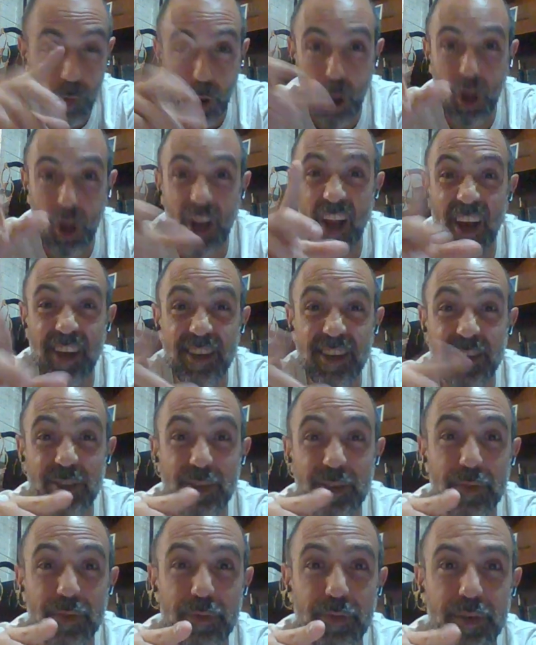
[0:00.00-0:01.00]
online,
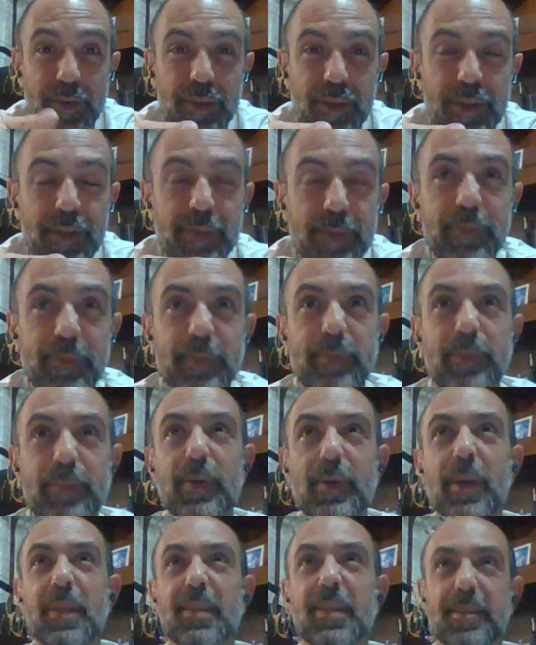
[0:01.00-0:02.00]
it's different.
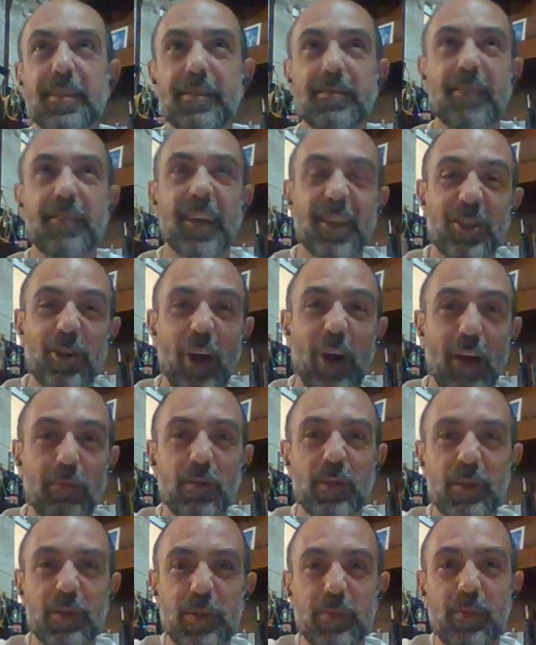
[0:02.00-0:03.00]
It, it
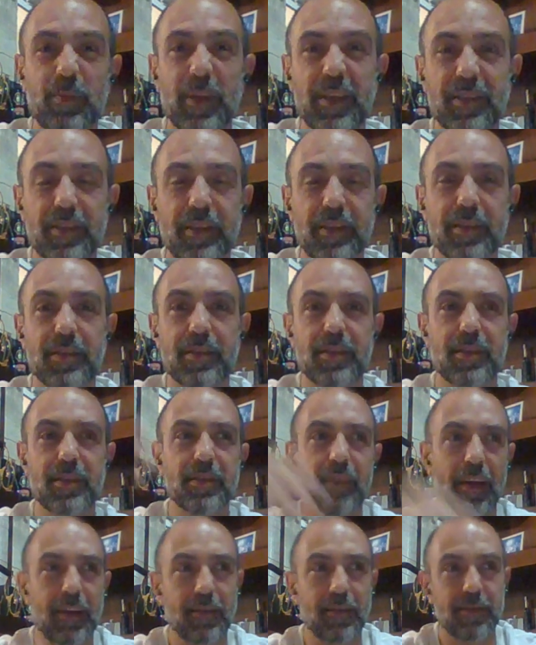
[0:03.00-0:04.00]
travels places,
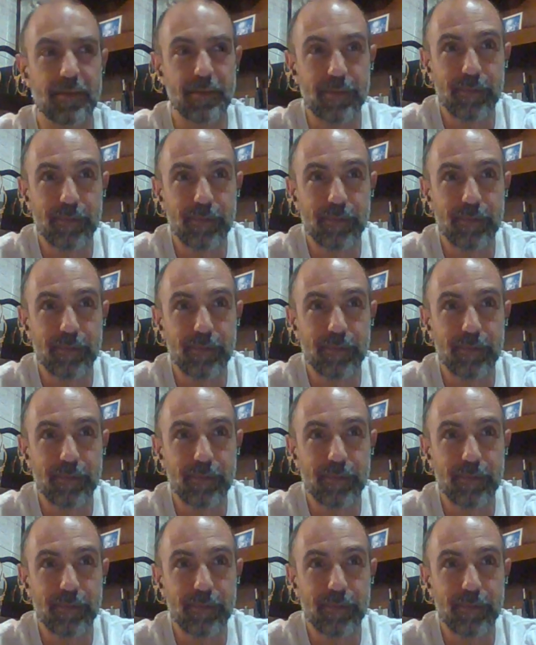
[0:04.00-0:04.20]
and